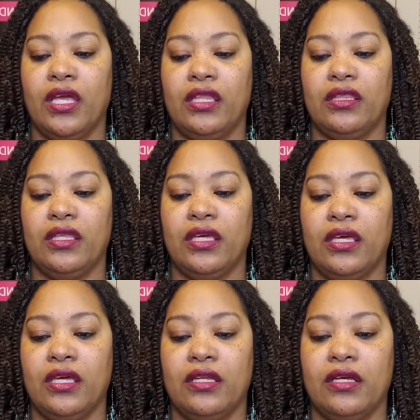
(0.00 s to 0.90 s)
And
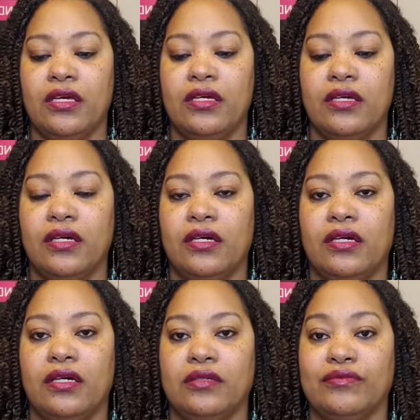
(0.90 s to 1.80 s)
then
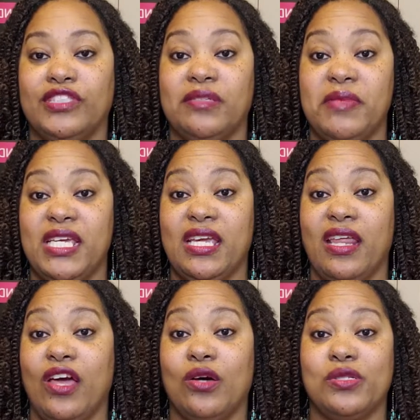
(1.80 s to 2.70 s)
to me,
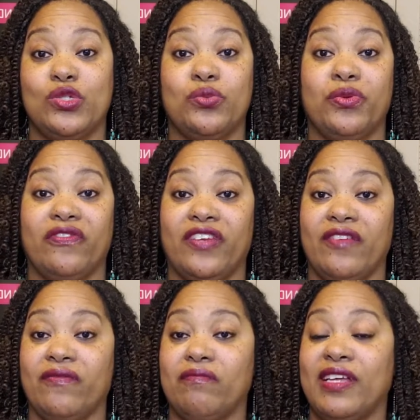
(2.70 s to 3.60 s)
it helps to
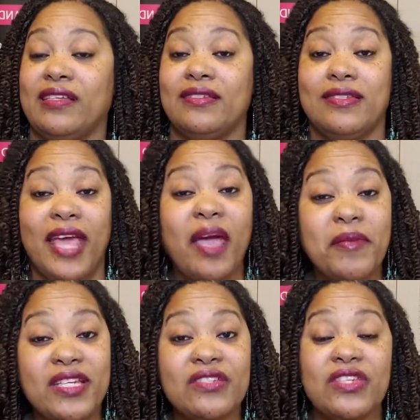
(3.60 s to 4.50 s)
prevent
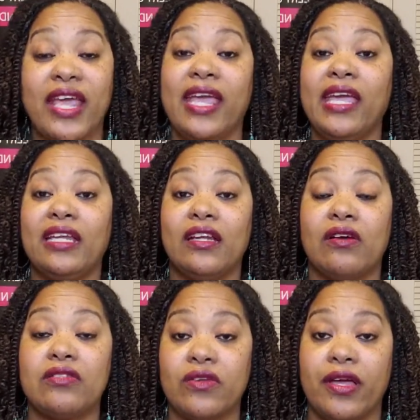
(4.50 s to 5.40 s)
damage, and it
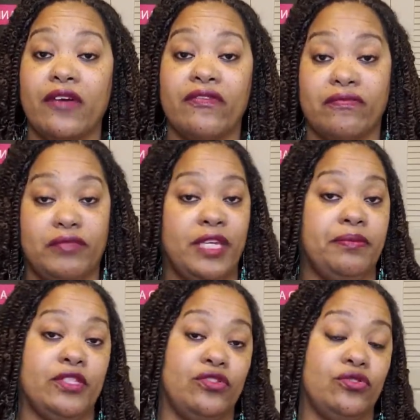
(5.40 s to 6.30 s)
also helps
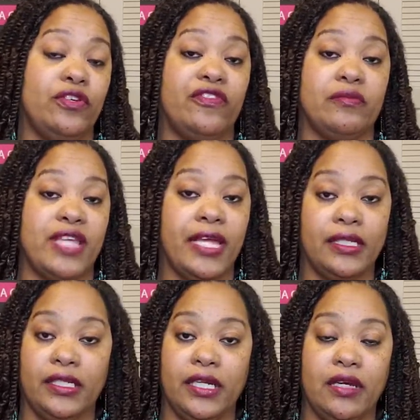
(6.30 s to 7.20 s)
keep the jewelry from
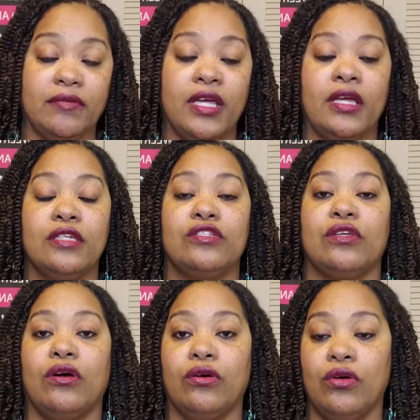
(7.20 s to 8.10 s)
tangling up.
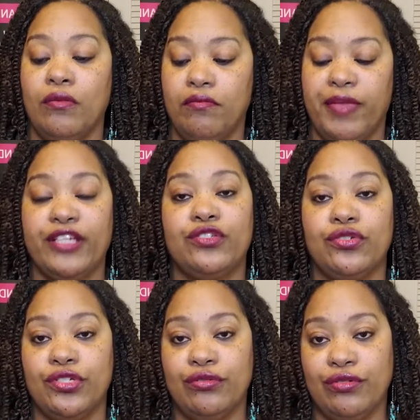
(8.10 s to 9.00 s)
So make
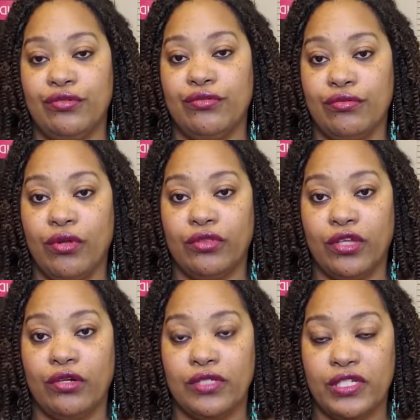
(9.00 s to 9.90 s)
sure you do
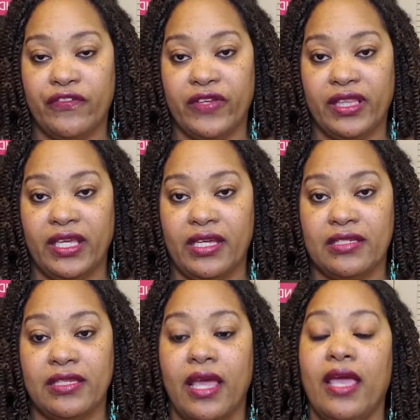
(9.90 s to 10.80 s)
those different
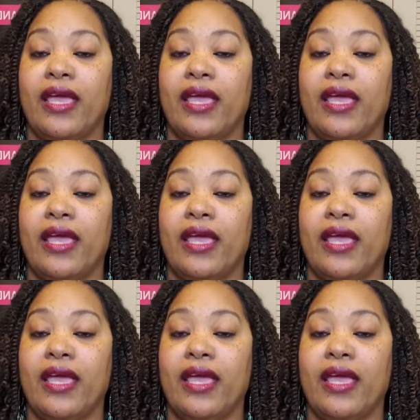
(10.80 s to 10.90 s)
things.